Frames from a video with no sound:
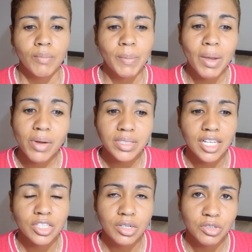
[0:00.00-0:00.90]
parents
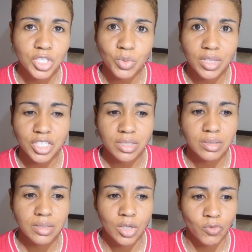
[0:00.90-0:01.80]
had turned to religion
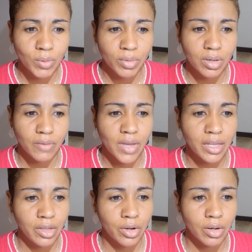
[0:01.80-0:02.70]
in November of that
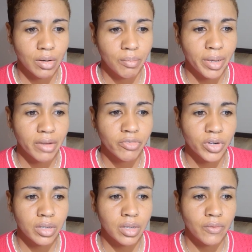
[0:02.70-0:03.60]
year by a
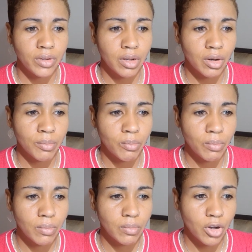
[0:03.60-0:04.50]
friend of
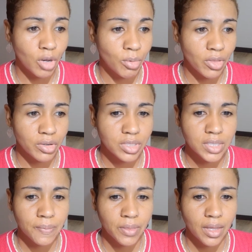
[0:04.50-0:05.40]
younger brothers.
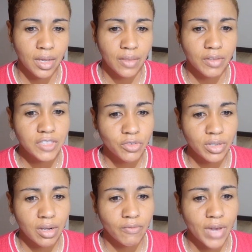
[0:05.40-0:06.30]
This friend
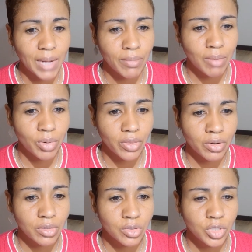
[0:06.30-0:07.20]
had invited my brother
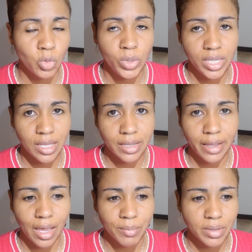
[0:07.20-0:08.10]
to a weekend
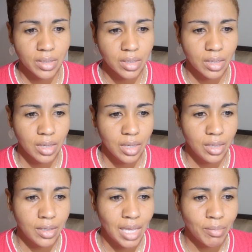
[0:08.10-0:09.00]
camp.
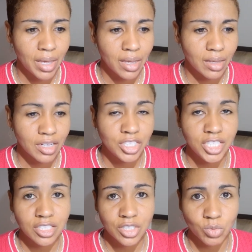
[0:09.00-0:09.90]
He came back a
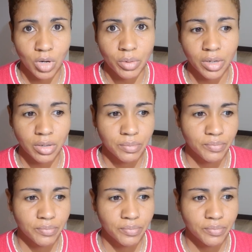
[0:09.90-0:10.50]
Jesus warrior.